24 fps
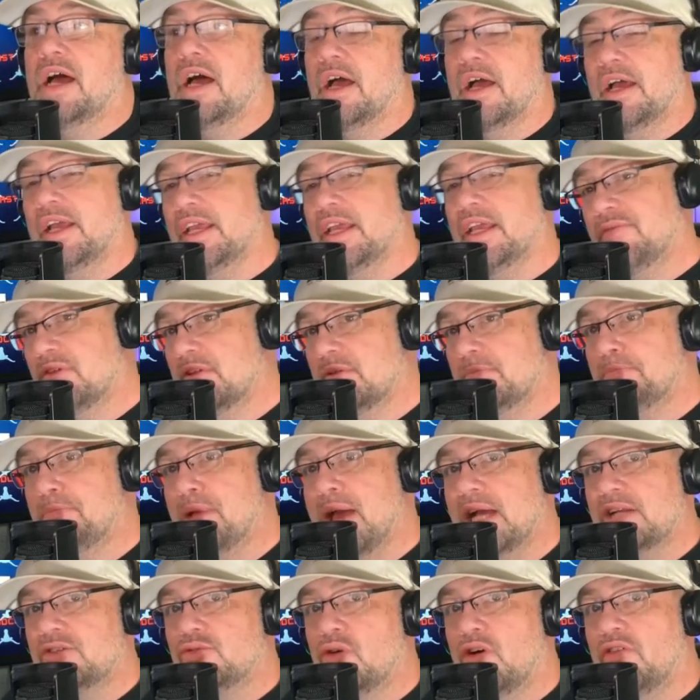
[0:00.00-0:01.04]
Even
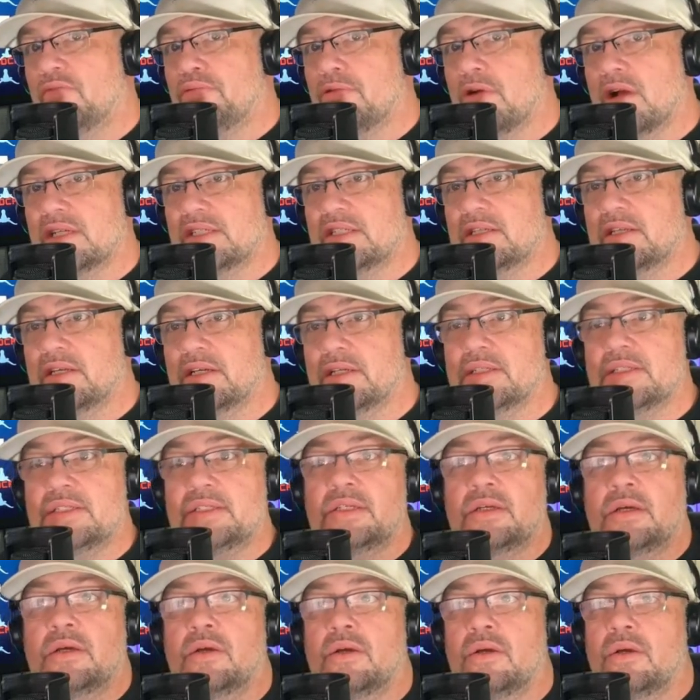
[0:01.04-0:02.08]
PAC-12 presidents
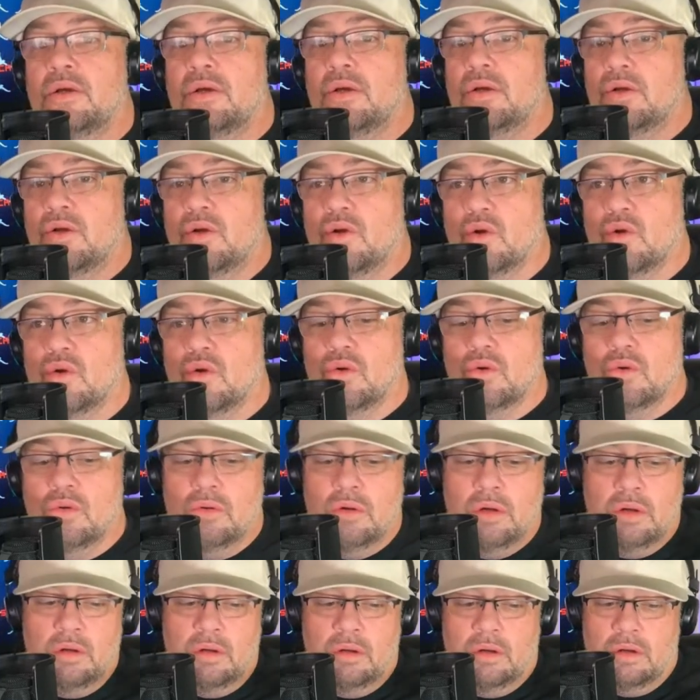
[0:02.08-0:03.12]
who
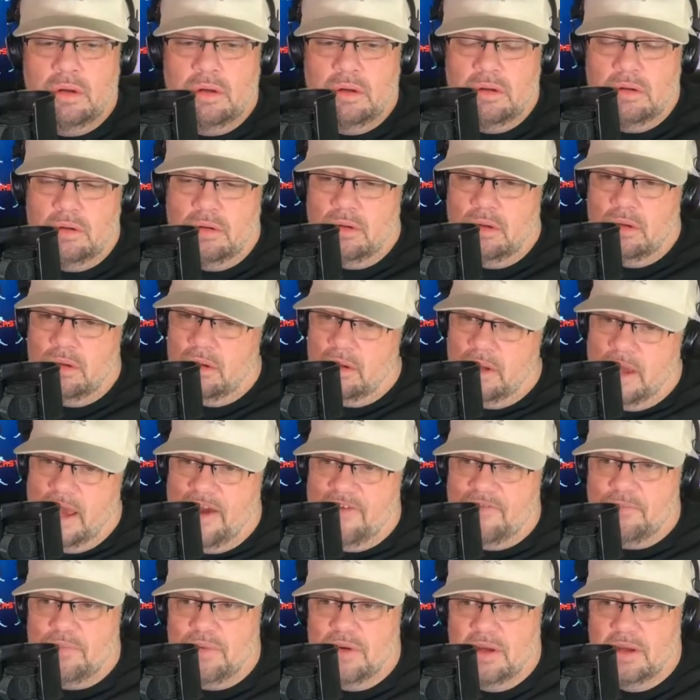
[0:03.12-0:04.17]

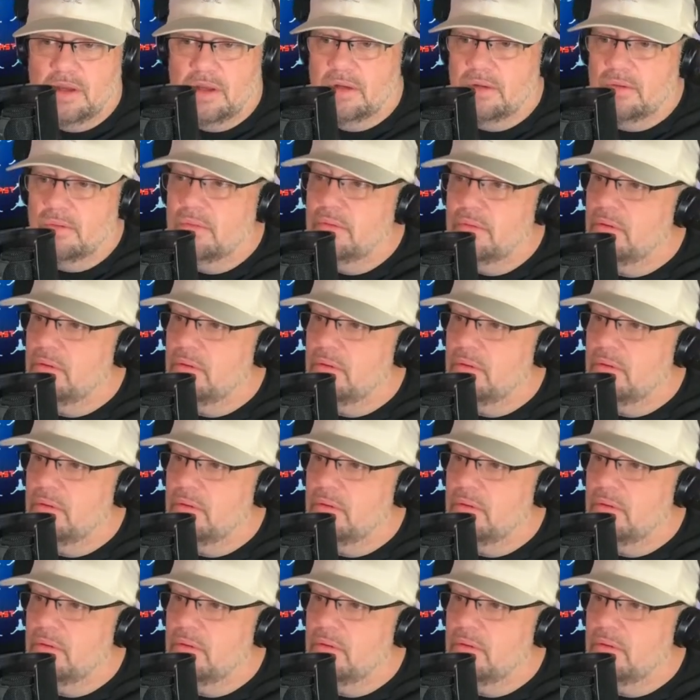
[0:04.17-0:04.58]
have been